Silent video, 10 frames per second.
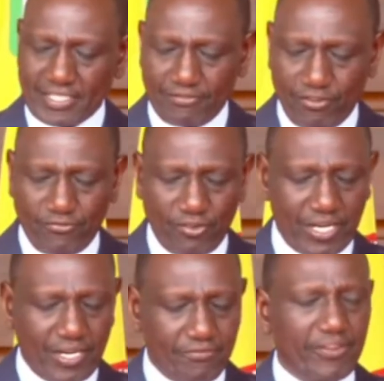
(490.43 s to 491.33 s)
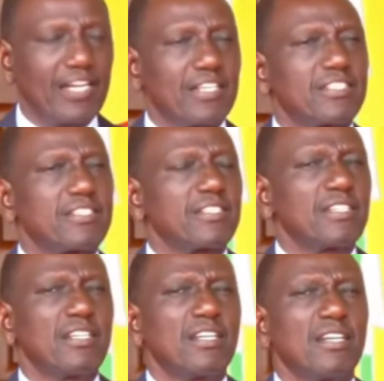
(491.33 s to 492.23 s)
for foreign affairs
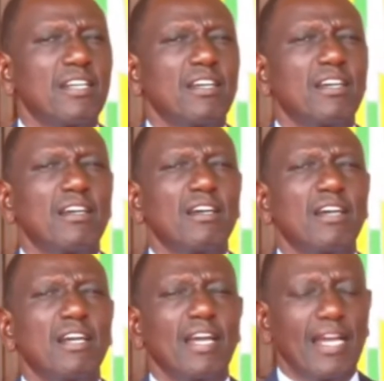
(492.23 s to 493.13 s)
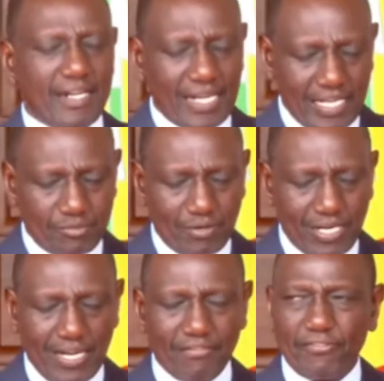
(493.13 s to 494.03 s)
and diaspora
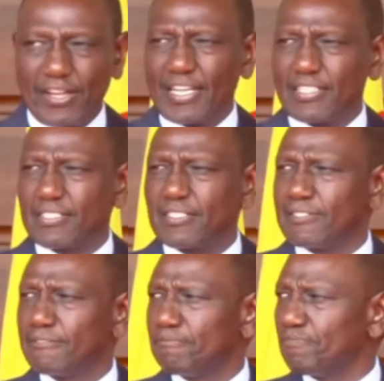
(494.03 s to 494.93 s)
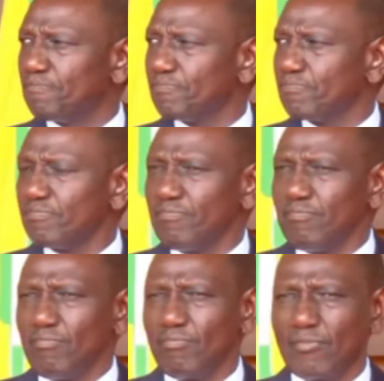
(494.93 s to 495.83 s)
affairs,
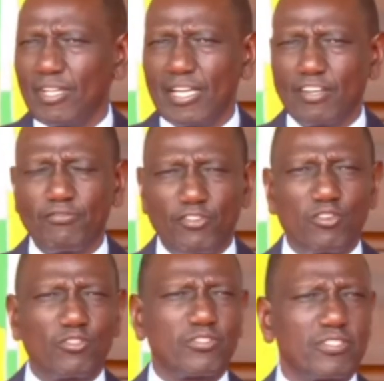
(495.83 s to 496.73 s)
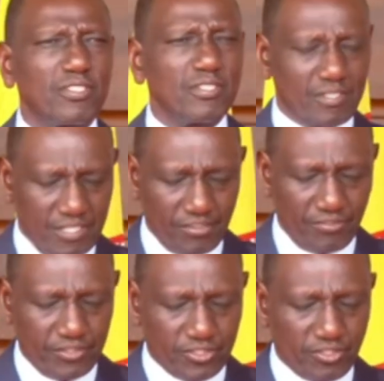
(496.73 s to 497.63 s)
and of course the
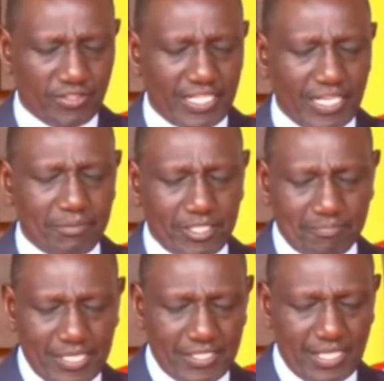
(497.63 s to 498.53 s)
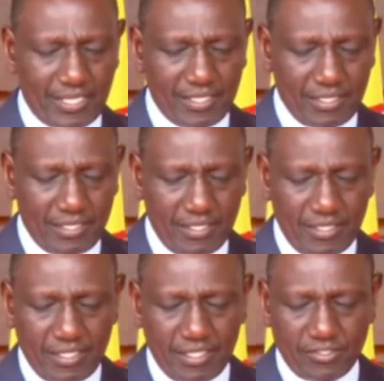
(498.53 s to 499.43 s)
office of the deputy president
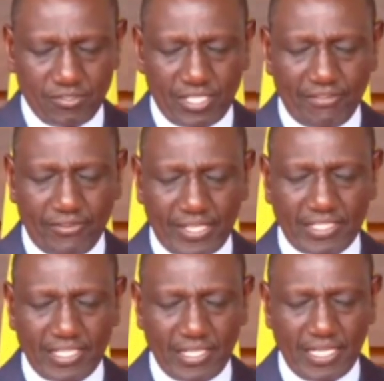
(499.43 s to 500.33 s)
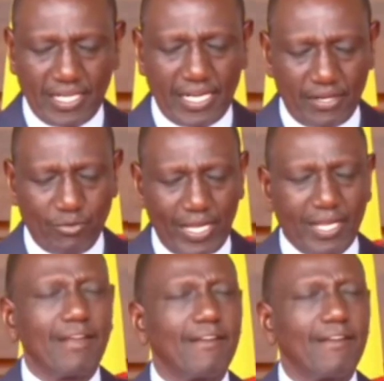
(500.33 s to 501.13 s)
is not affected in any way.